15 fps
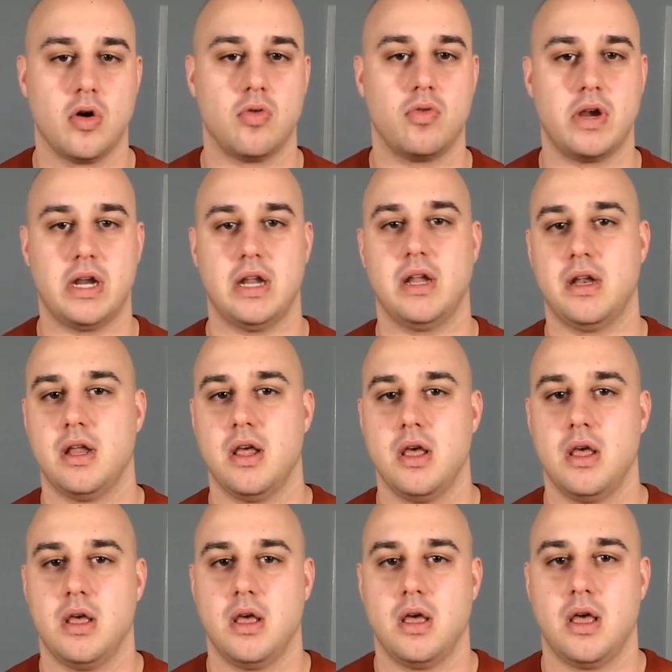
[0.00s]
read it,
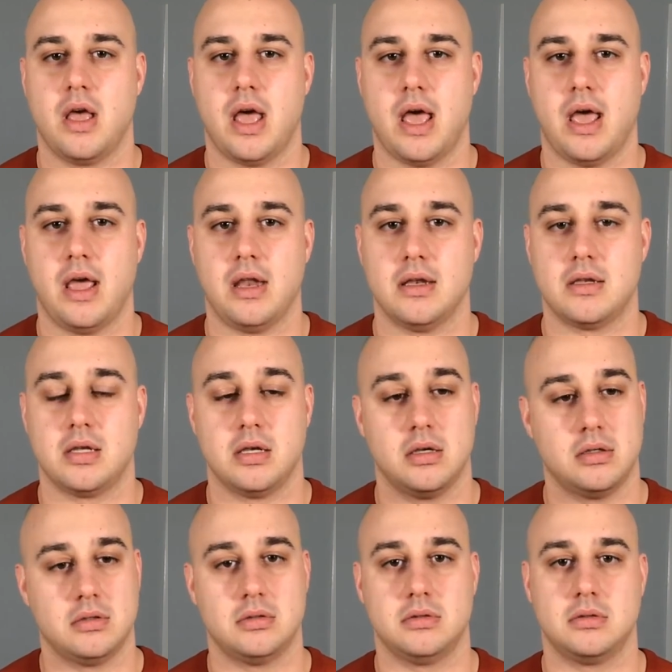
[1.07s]
and
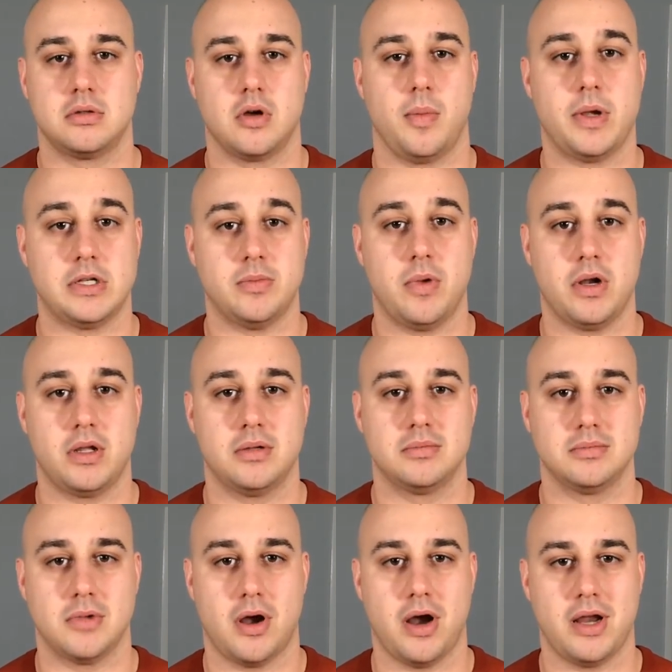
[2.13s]
go make some money.
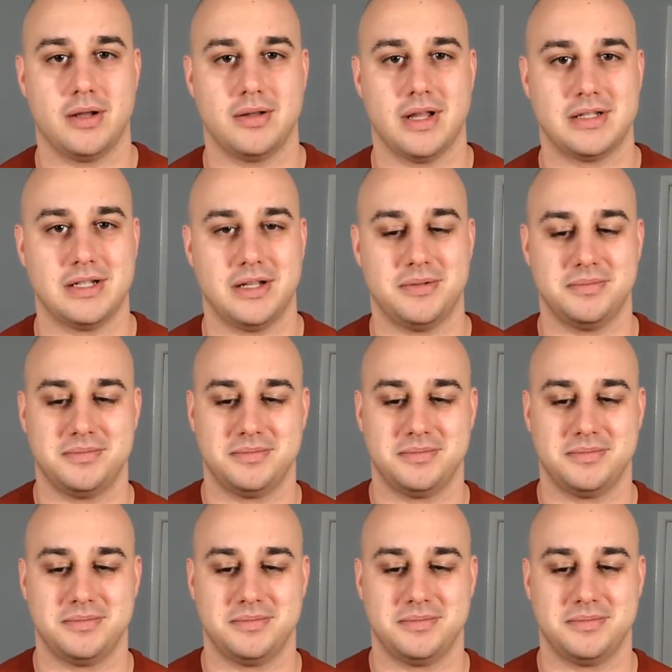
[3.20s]
All right, that's it.